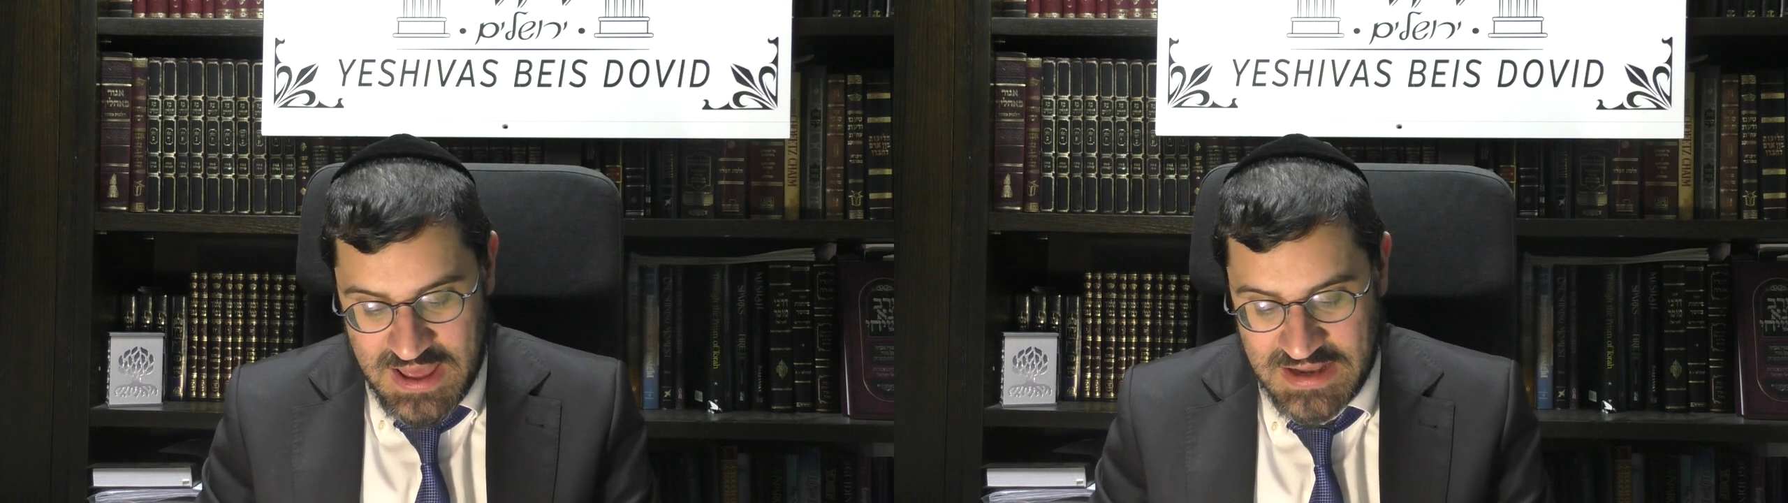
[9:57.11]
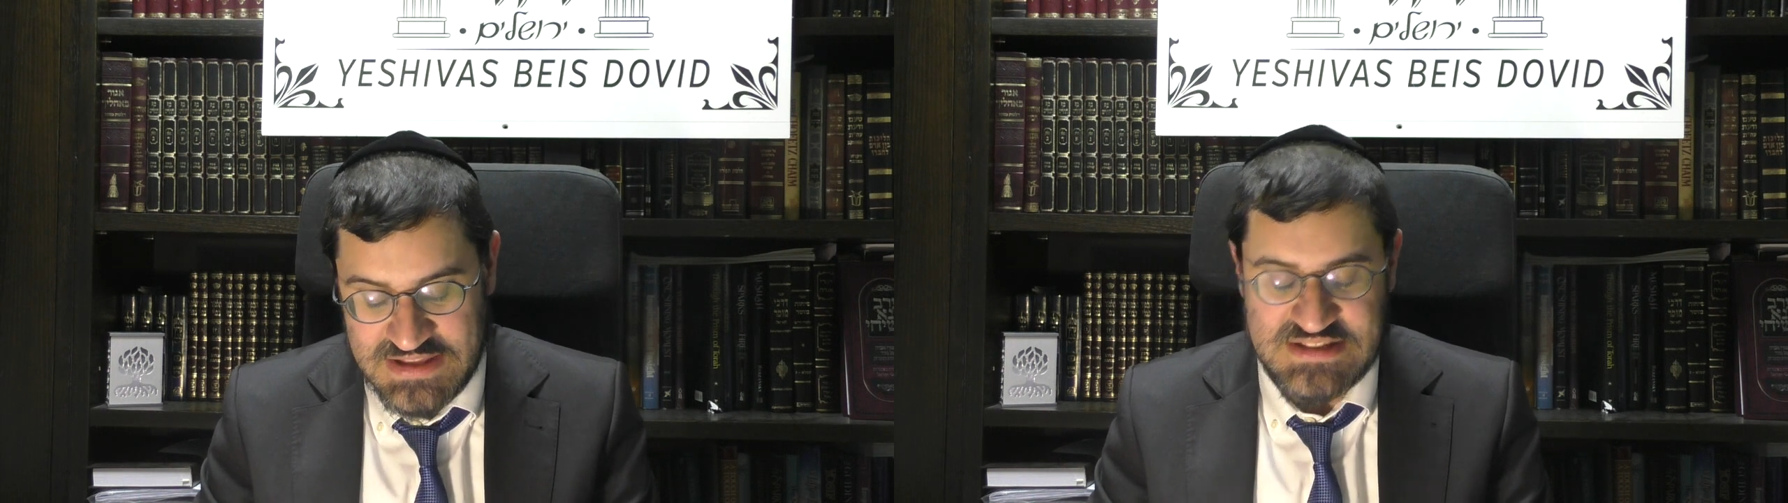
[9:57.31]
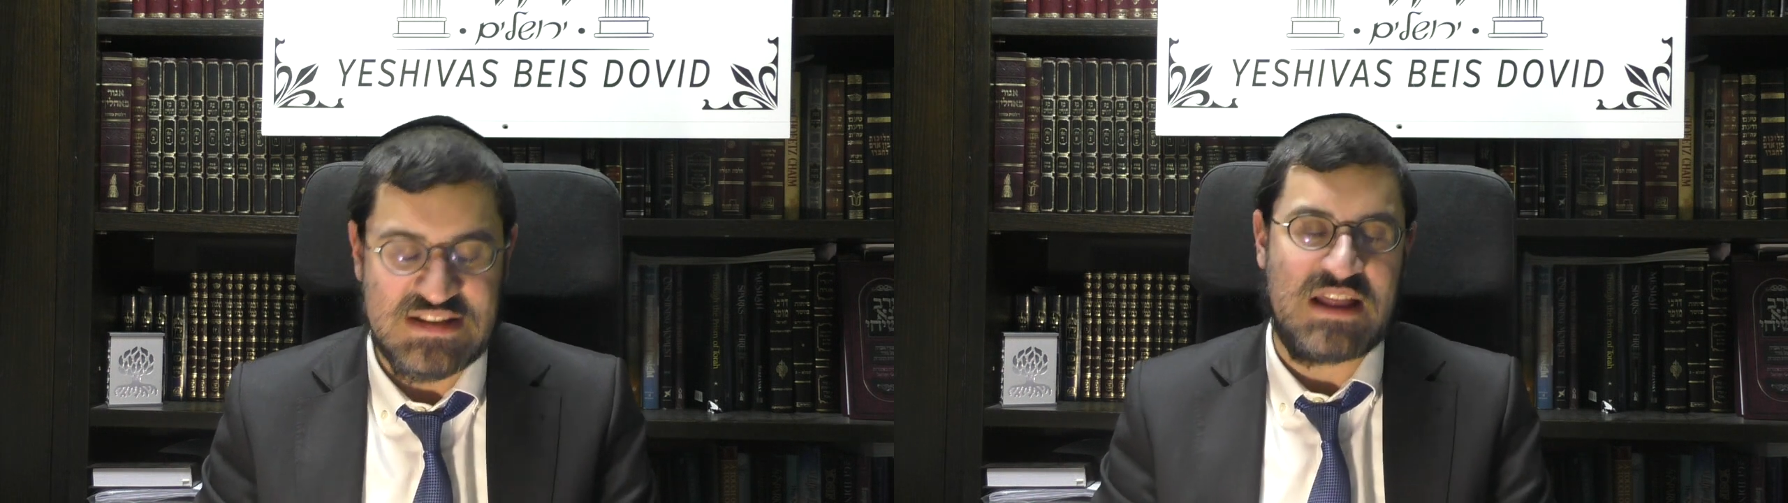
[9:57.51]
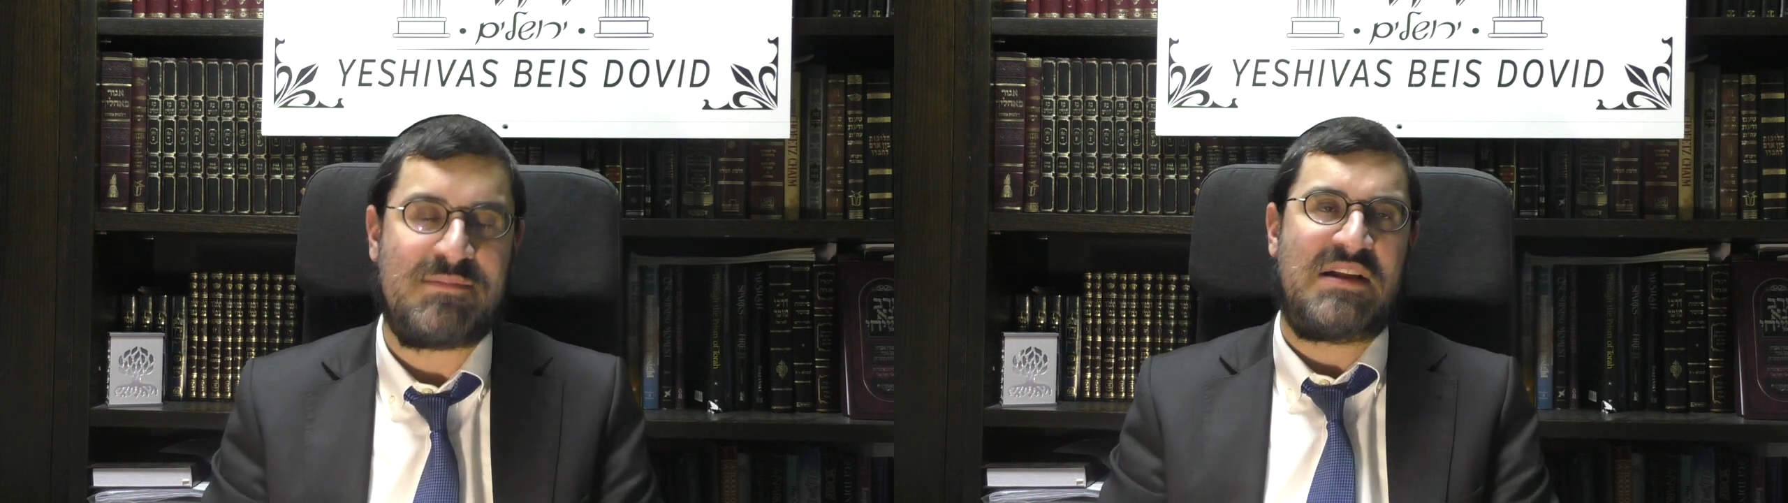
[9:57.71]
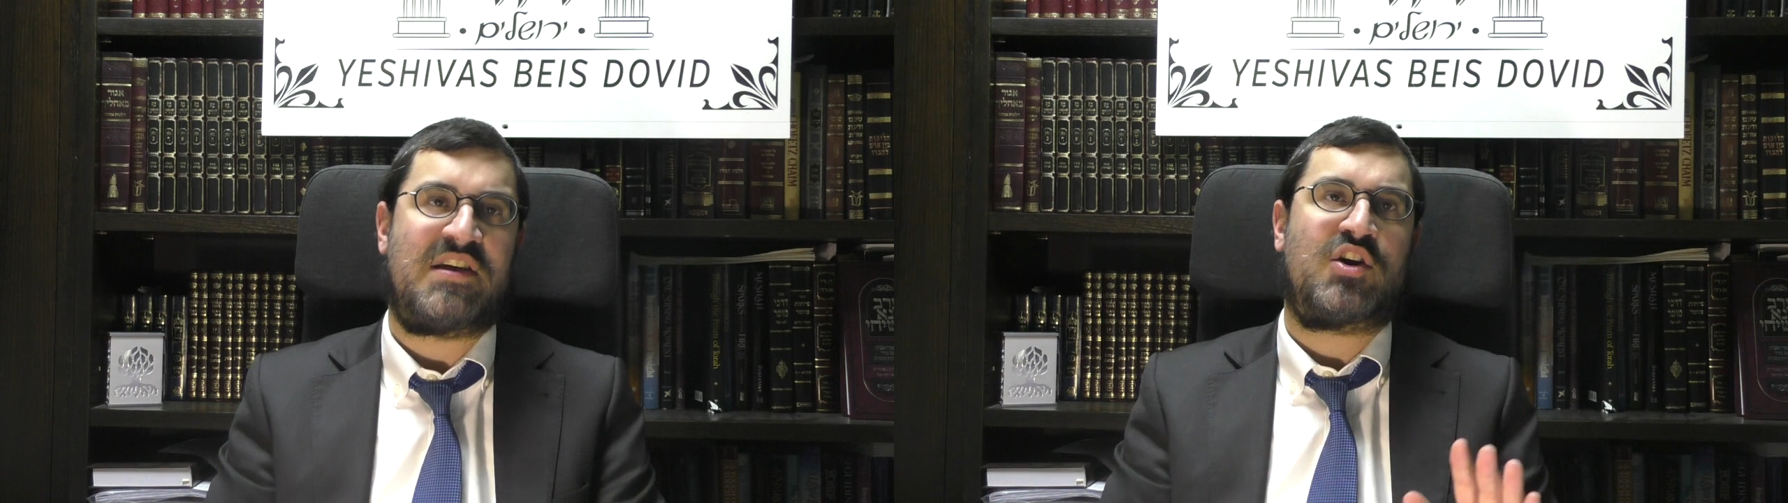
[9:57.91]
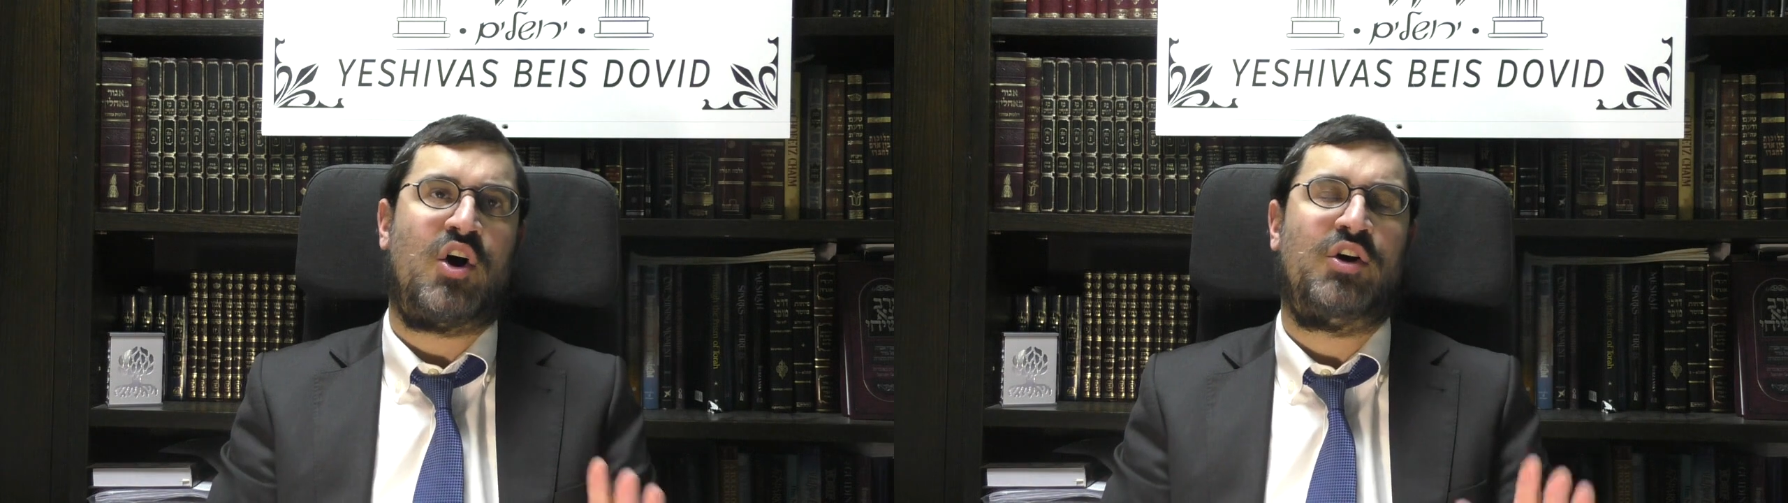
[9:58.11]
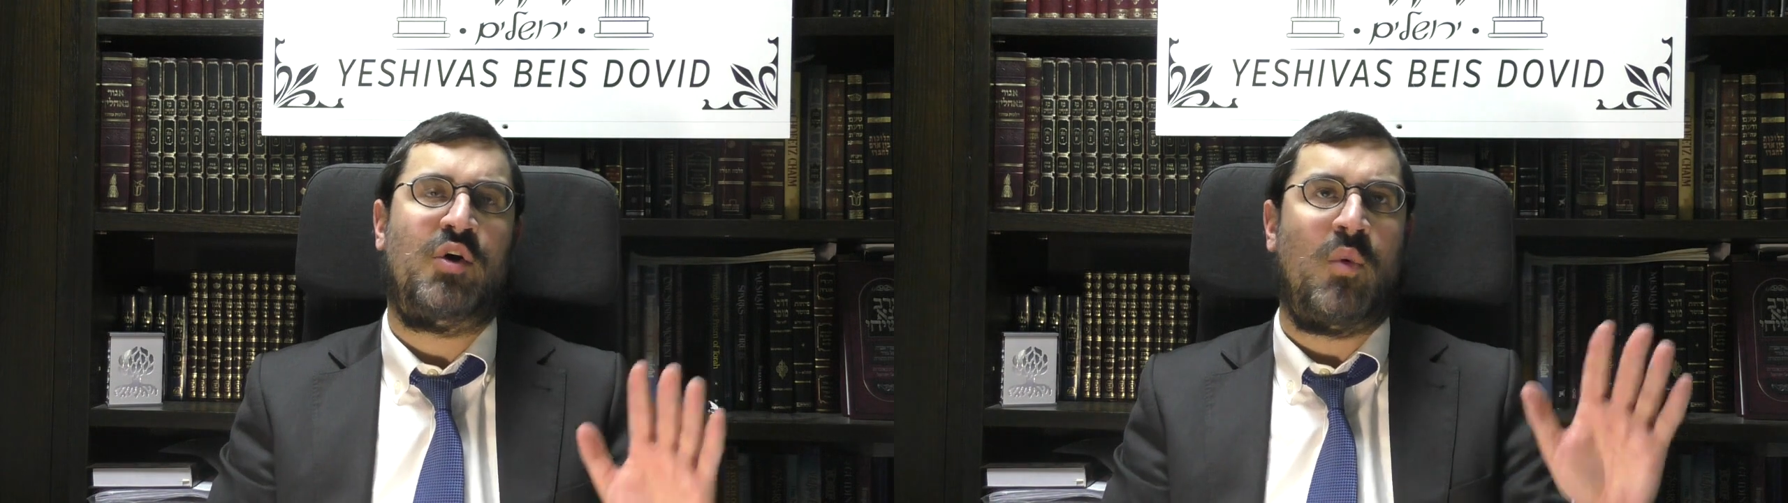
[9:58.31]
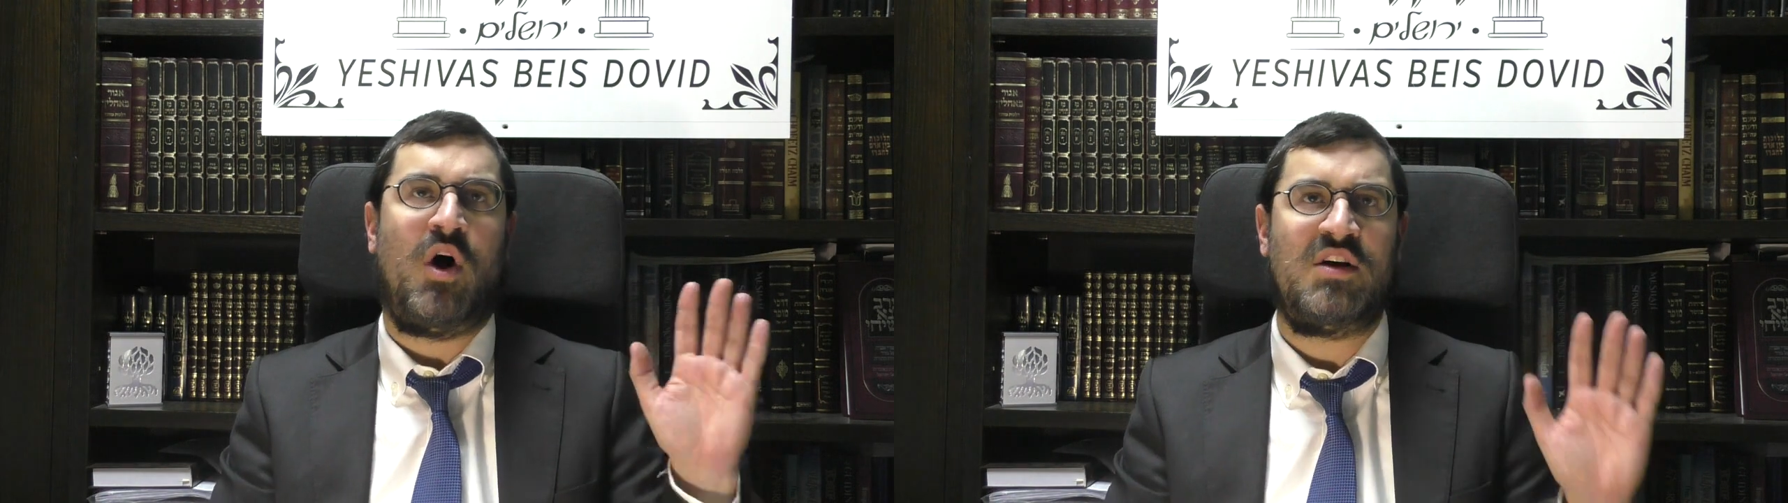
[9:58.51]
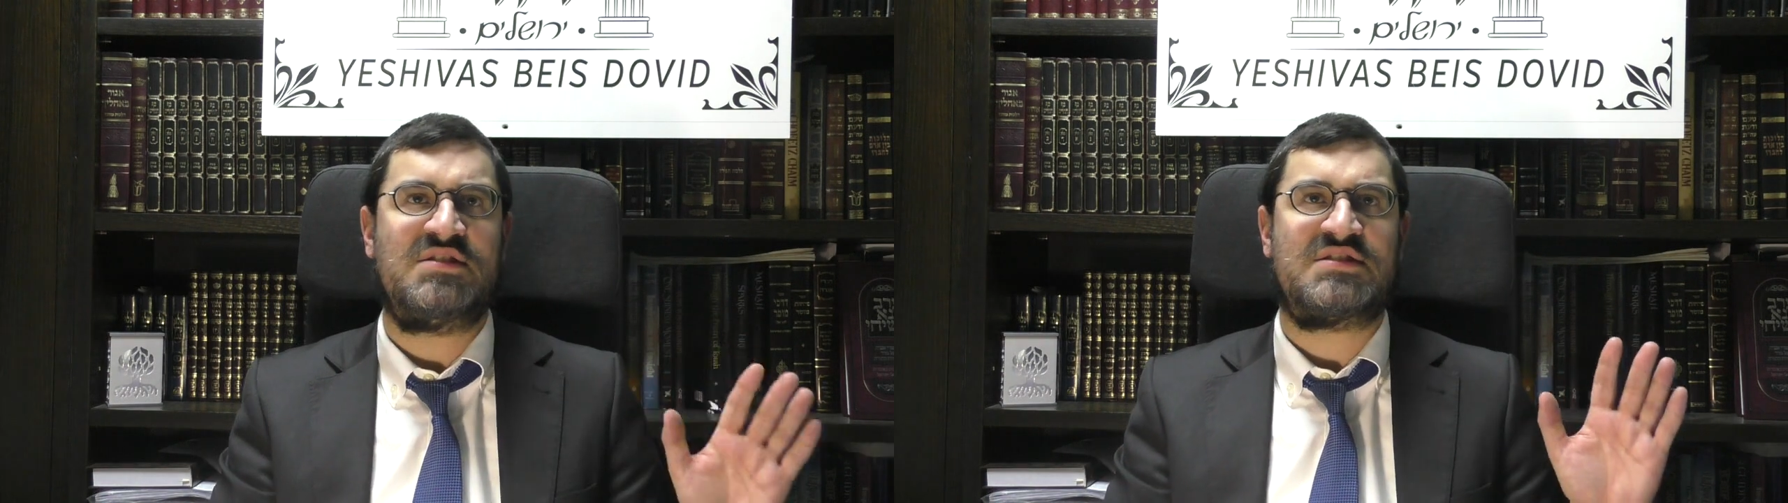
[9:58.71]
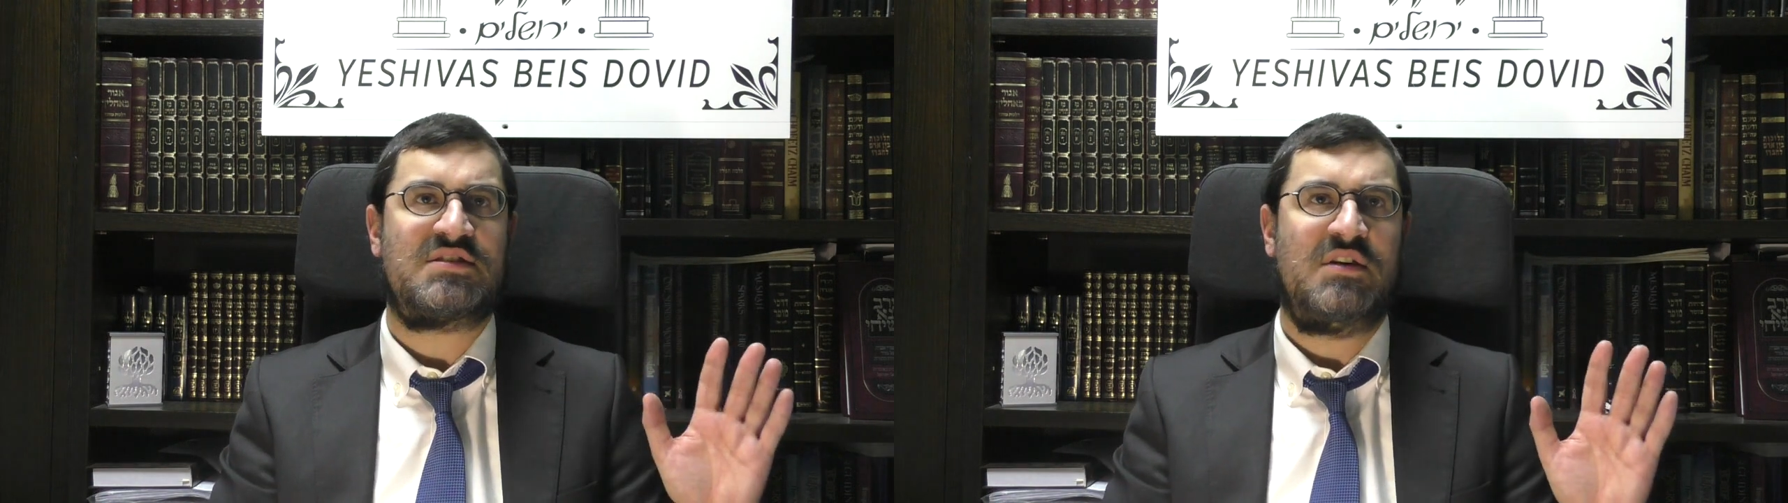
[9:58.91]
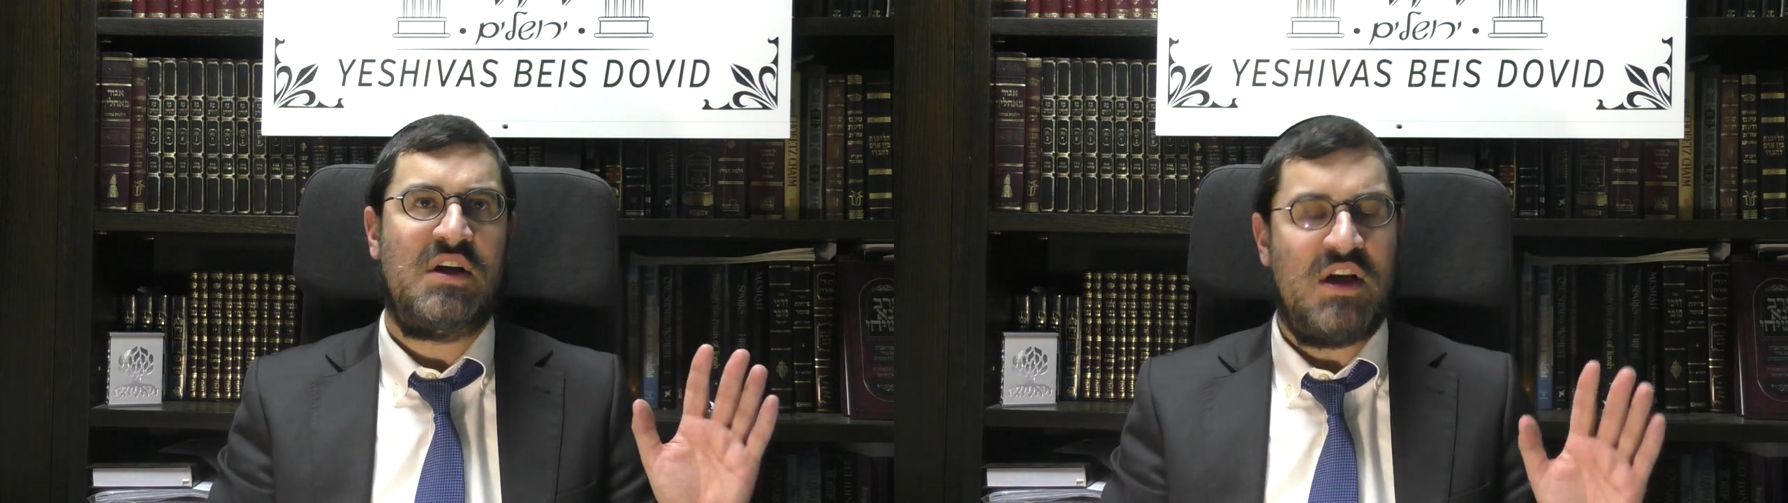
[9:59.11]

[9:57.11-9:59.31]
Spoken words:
And he said, my takana was